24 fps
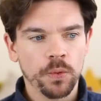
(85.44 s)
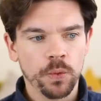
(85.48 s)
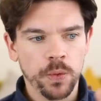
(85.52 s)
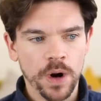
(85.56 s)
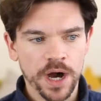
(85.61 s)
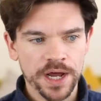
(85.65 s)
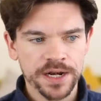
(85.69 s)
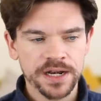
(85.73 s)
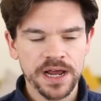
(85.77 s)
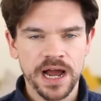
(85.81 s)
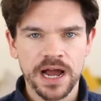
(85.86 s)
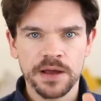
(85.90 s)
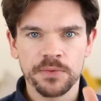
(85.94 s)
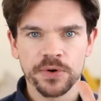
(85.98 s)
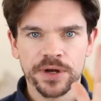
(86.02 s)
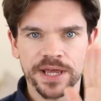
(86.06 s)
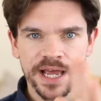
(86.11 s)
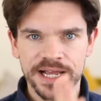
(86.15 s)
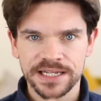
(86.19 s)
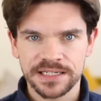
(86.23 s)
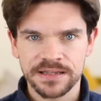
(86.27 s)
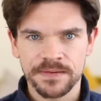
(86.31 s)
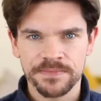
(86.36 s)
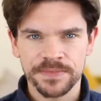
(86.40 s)
One, I will
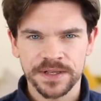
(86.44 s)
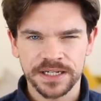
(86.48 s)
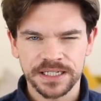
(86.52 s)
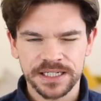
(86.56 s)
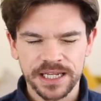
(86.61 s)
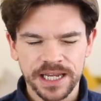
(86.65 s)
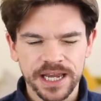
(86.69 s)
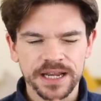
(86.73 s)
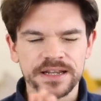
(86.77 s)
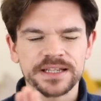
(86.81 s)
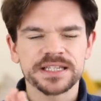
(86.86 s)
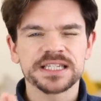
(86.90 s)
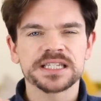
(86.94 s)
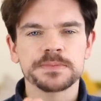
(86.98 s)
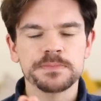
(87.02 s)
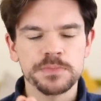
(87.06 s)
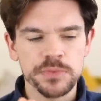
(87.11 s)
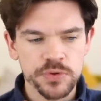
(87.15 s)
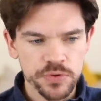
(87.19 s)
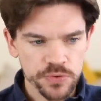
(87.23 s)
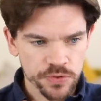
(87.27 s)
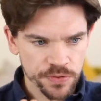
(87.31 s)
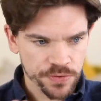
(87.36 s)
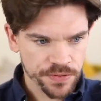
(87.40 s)
get something to kind of
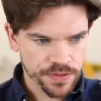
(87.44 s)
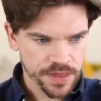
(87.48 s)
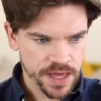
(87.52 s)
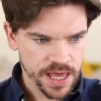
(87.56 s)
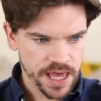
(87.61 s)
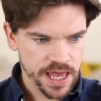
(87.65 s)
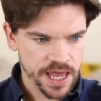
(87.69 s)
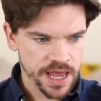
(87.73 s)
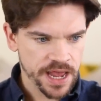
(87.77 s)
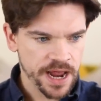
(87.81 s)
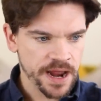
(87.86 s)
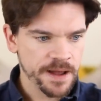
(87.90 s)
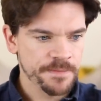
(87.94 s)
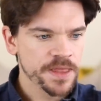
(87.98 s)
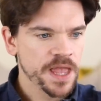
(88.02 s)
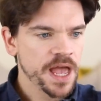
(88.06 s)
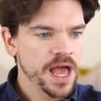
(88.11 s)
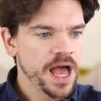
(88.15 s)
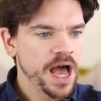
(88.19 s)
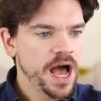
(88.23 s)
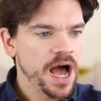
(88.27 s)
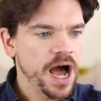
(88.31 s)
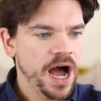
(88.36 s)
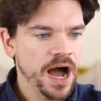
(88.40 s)
smooth the hair.
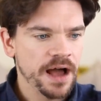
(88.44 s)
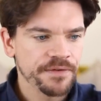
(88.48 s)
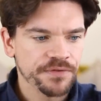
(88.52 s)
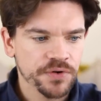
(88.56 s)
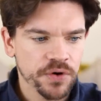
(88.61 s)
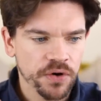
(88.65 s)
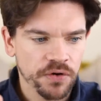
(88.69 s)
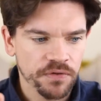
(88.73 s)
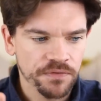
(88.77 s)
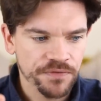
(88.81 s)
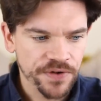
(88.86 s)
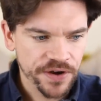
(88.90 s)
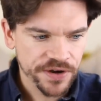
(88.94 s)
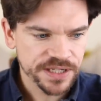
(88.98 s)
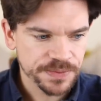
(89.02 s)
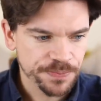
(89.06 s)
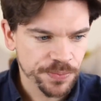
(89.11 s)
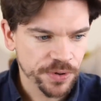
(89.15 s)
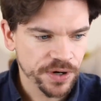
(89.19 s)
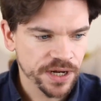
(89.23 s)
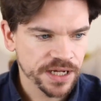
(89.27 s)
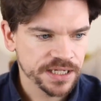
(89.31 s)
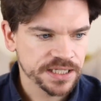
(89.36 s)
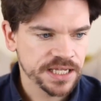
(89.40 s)
I've got various
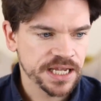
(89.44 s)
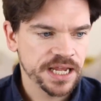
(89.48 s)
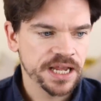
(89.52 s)
products